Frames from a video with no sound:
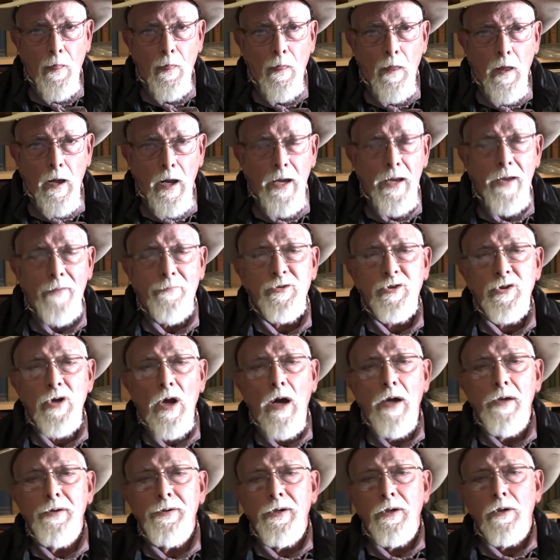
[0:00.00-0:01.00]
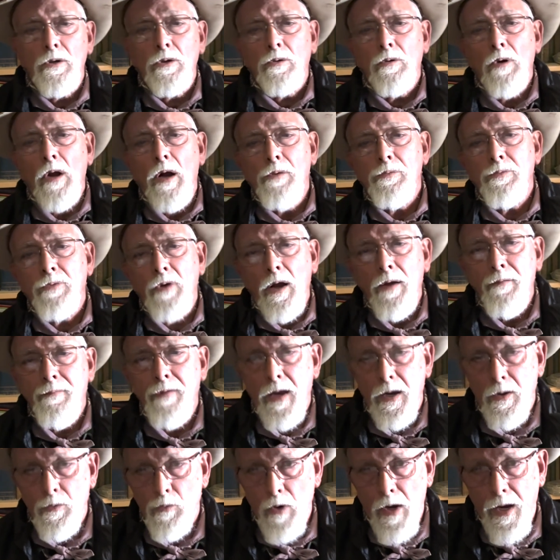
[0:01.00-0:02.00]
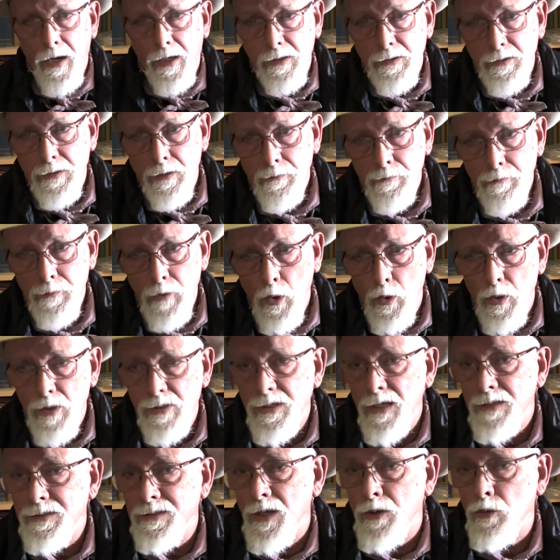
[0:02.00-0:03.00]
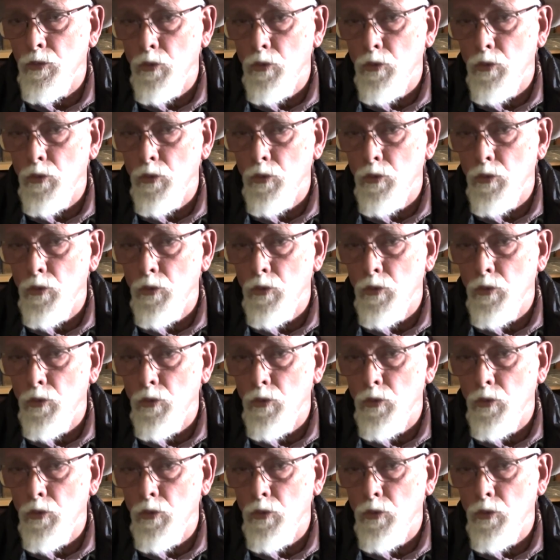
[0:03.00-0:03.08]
I have John Deere ground drive hay rakes. Notice I said